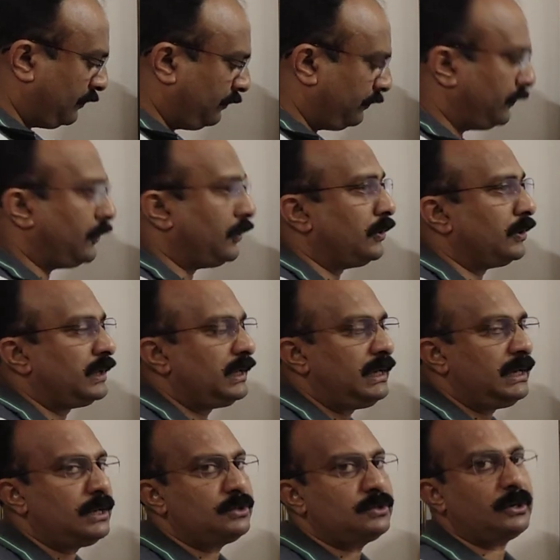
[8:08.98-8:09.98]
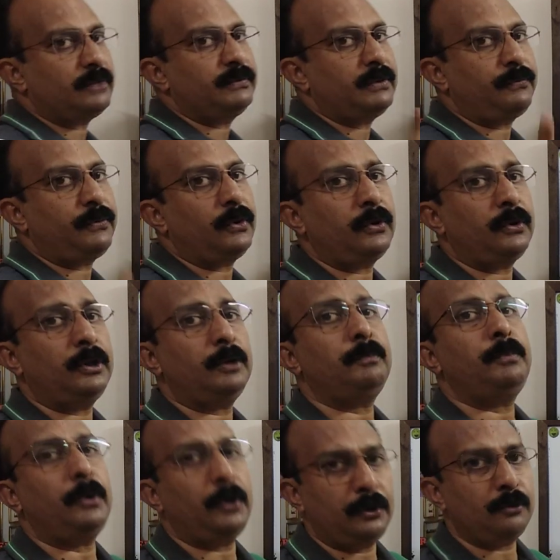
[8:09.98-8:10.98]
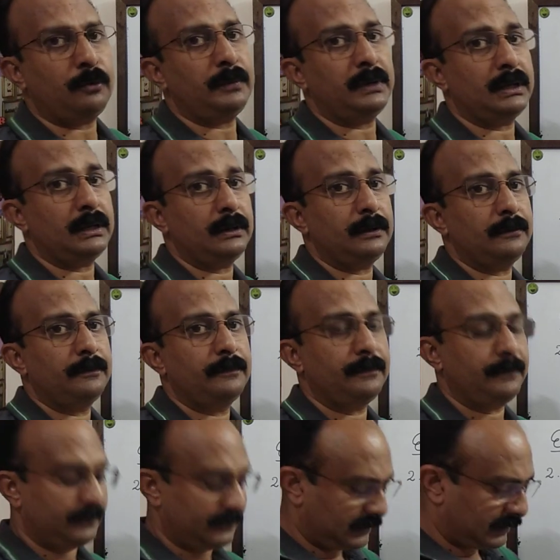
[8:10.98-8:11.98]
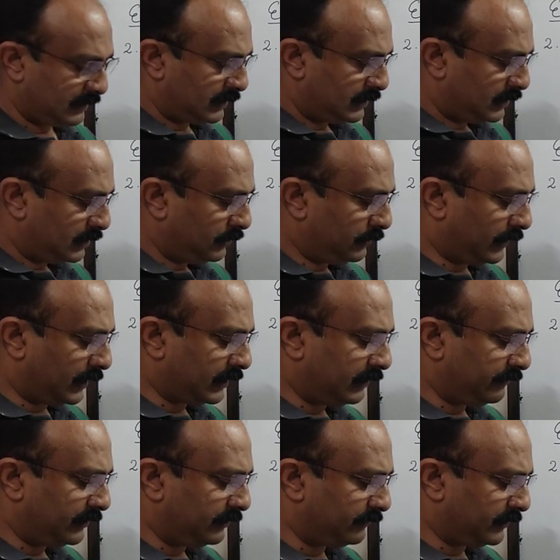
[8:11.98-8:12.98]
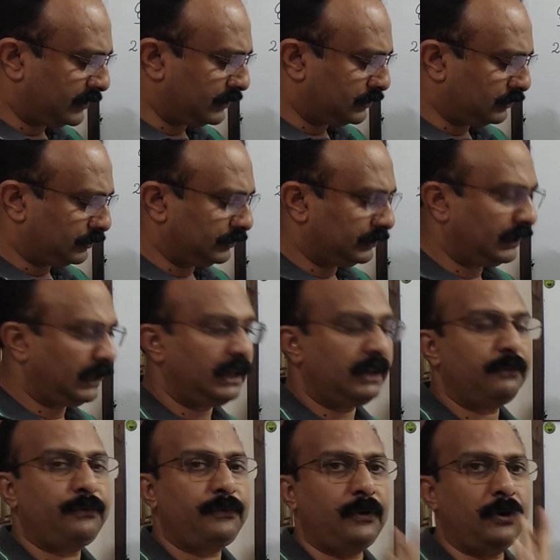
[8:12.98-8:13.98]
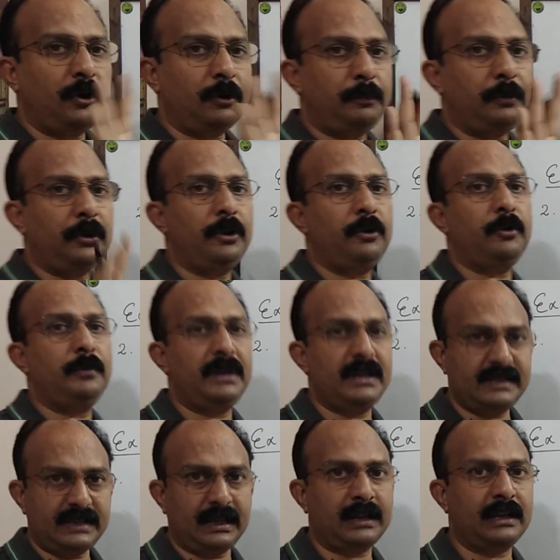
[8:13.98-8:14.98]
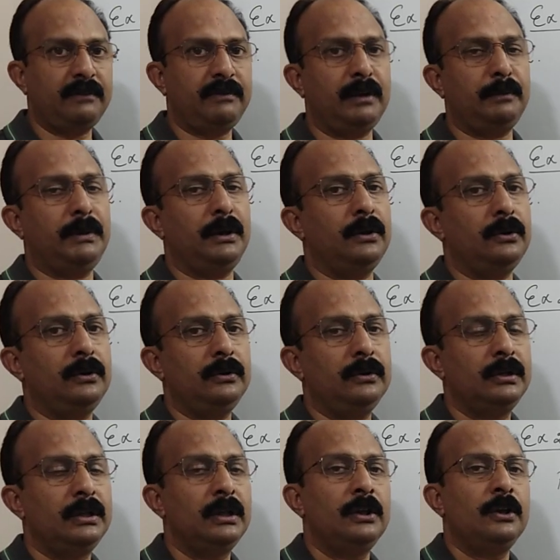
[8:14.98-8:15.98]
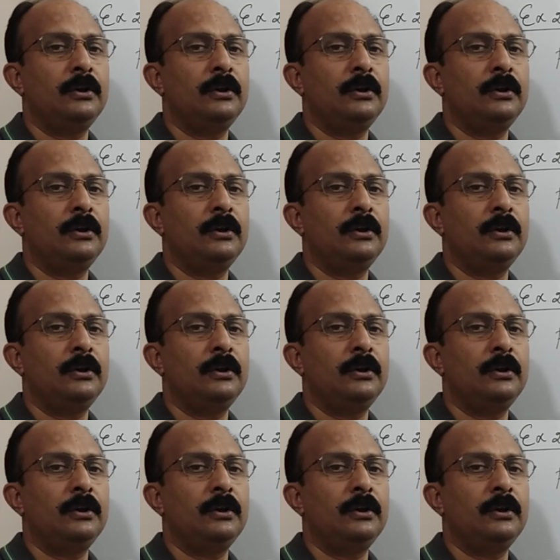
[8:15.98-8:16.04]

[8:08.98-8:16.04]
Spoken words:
For each of the following polynomial. You are given 1, 2, 3, 4 polynomials are given below.